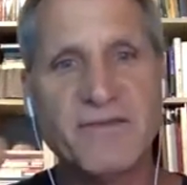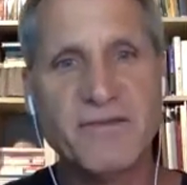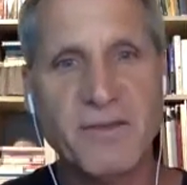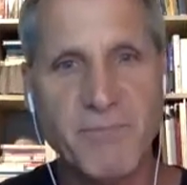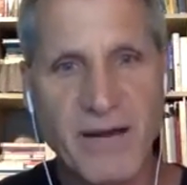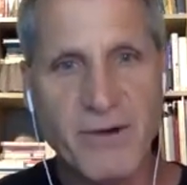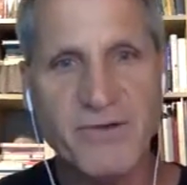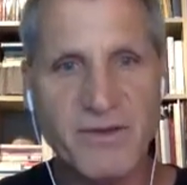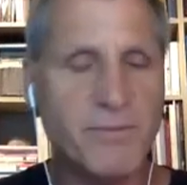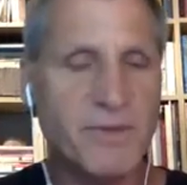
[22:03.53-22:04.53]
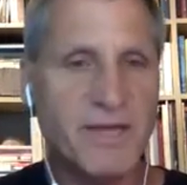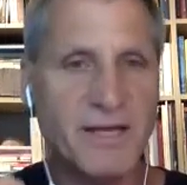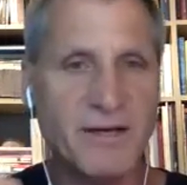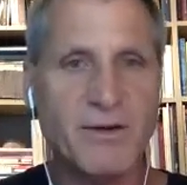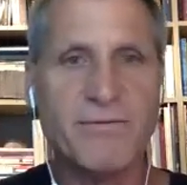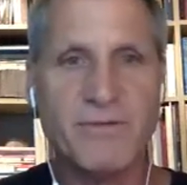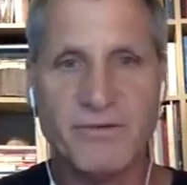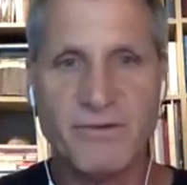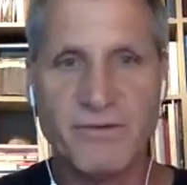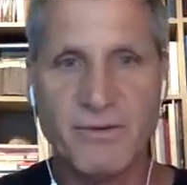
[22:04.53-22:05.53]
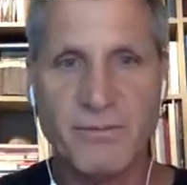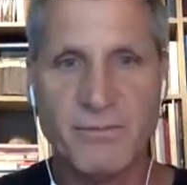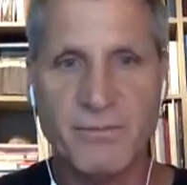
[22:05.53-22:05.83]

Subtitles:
the parasympathetic nervous system.